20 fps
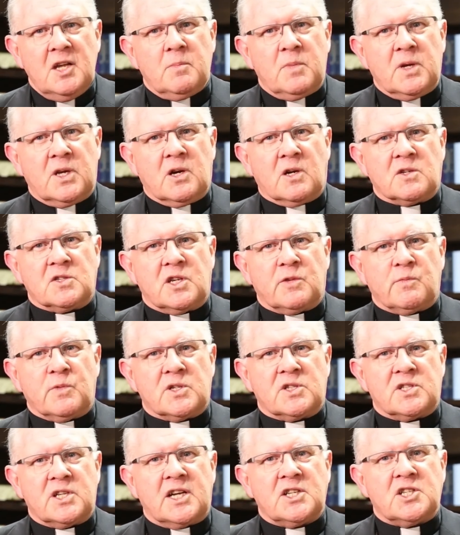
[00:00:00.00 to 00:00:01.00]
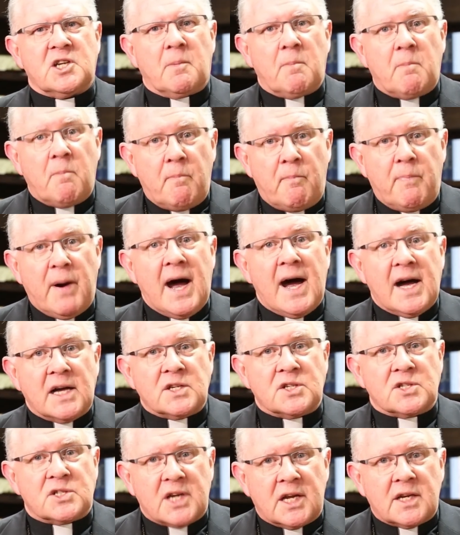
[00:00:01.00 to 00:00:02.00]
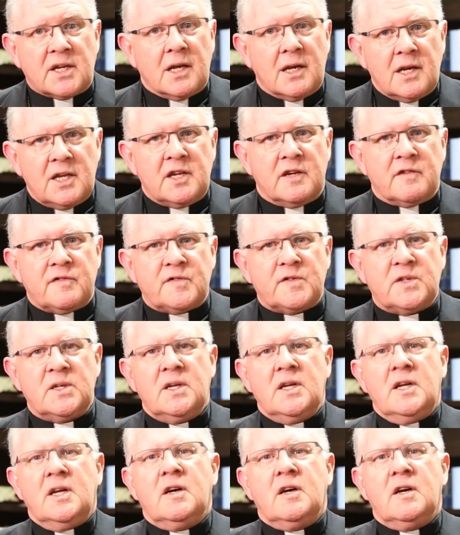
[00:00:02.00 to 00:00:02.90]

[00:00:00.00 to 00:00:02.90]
because it was such a buzz and a lift